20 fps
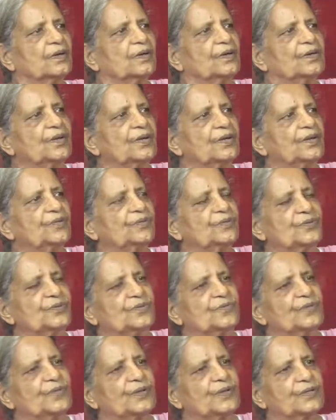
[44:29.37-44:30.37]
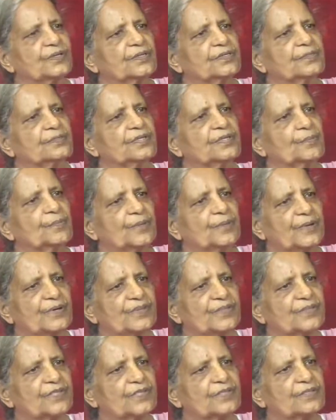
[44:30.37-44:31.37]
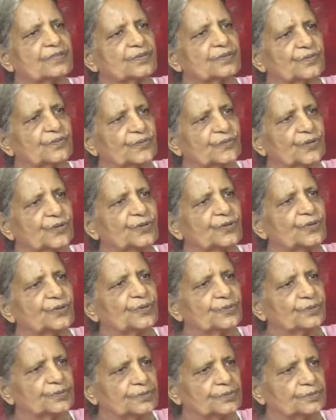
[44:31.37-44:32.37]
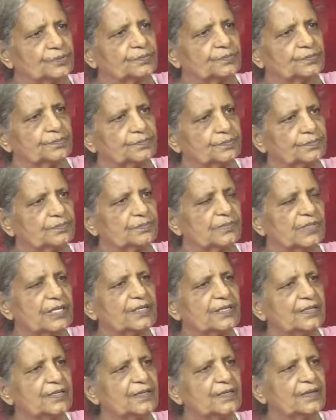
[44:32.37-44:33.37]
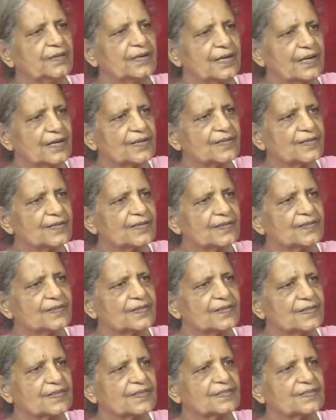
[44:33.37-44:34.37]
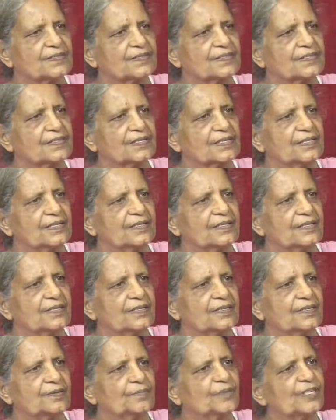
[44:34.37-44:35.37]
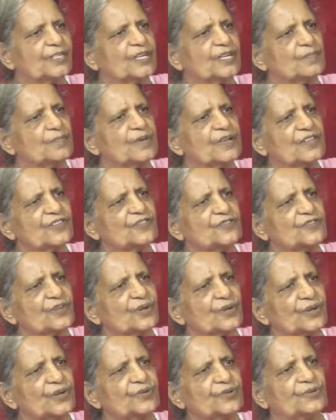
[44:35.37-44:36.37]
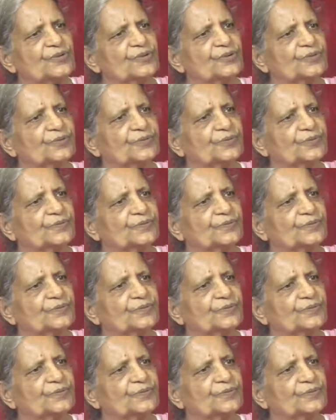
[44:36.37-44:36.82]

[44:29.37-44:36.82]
only good for the person or for your uh, interrelations but it brings joy to you